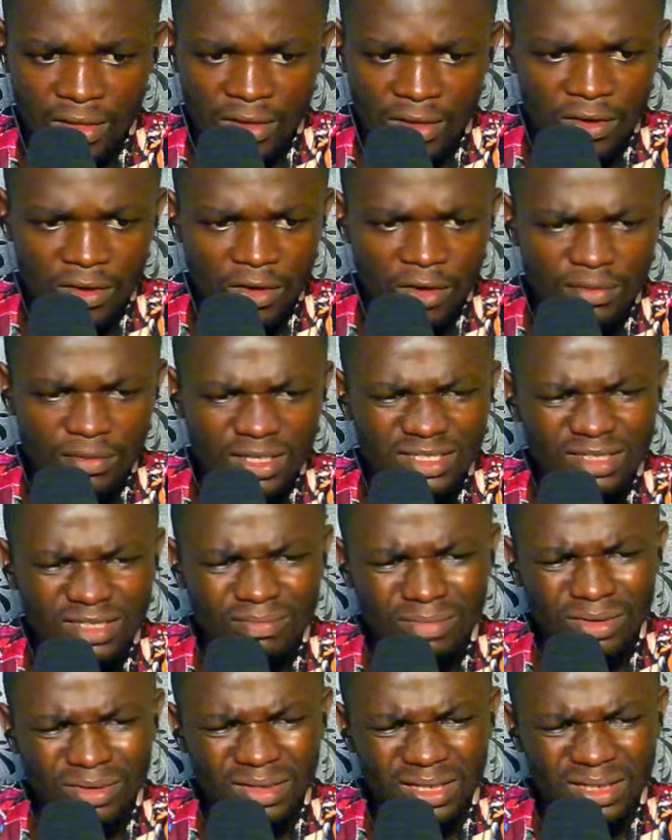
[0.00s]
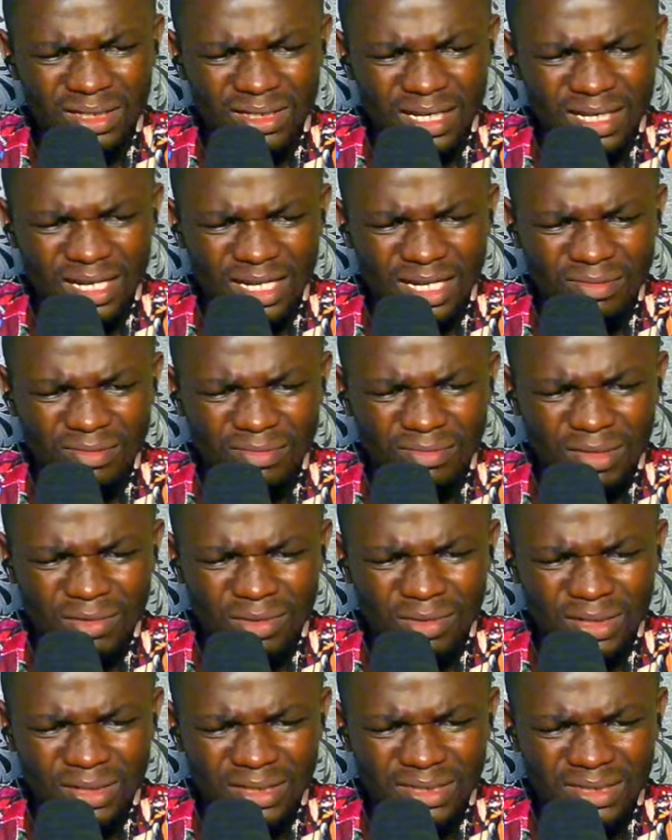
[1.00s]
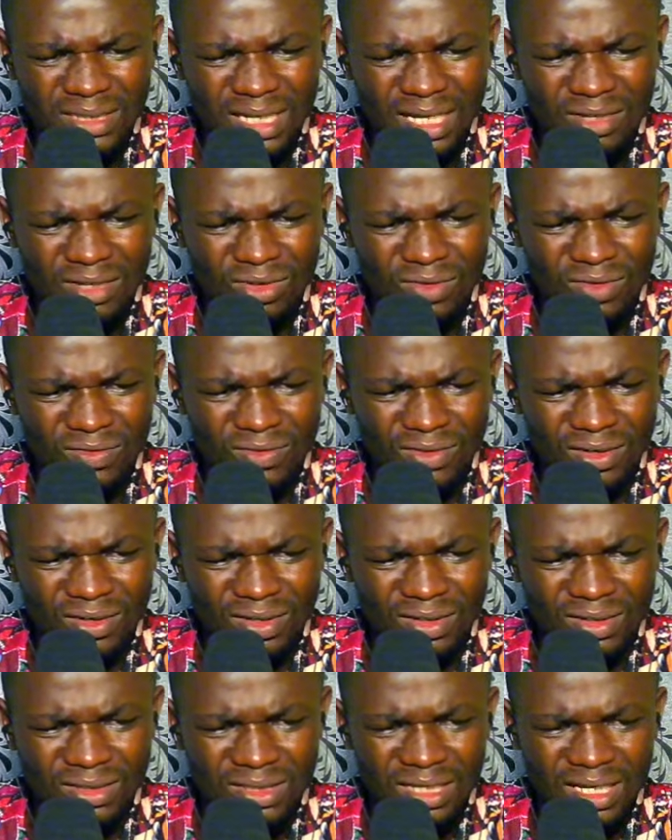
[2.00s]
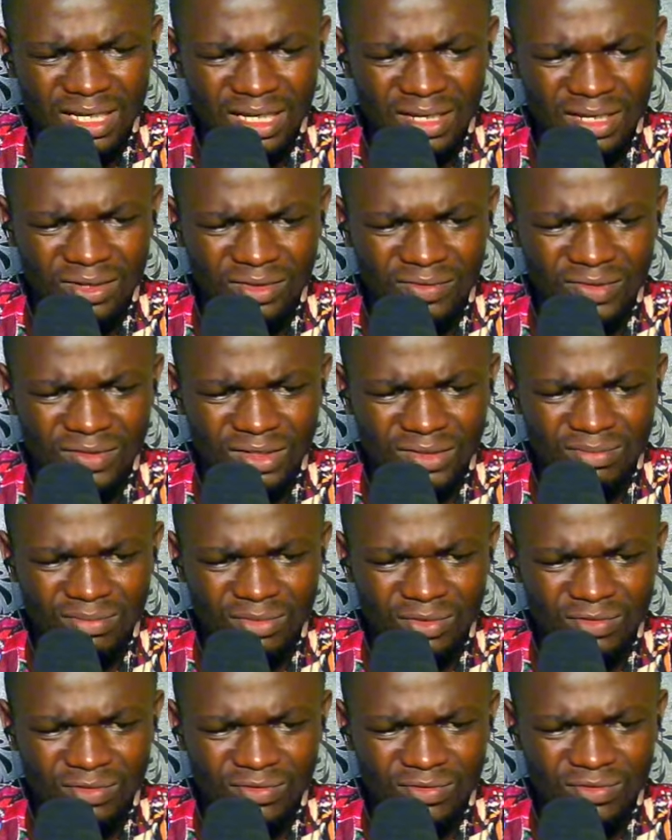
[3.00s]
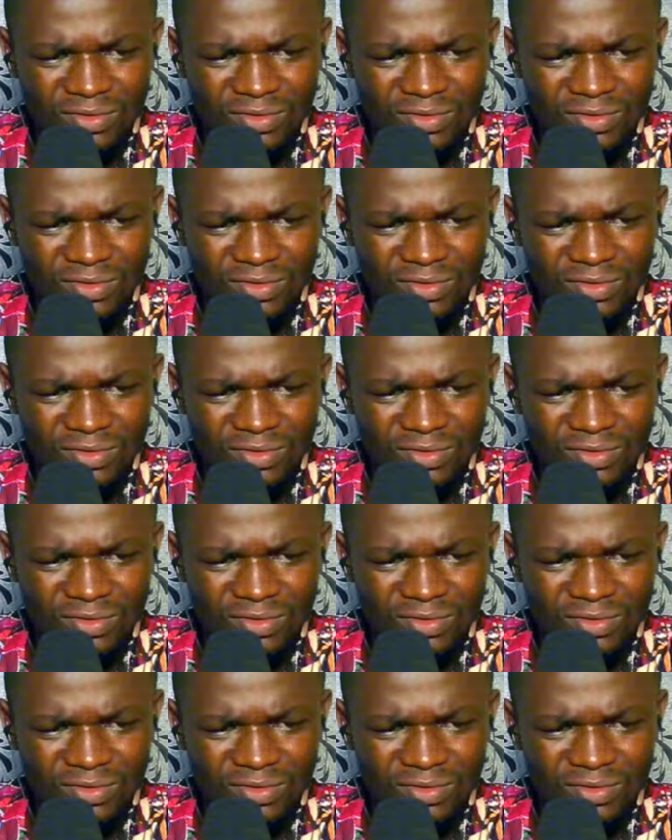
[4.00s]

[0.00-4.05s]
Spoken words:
Opponent is burning time. Maybe opponent is kind of scared of this move.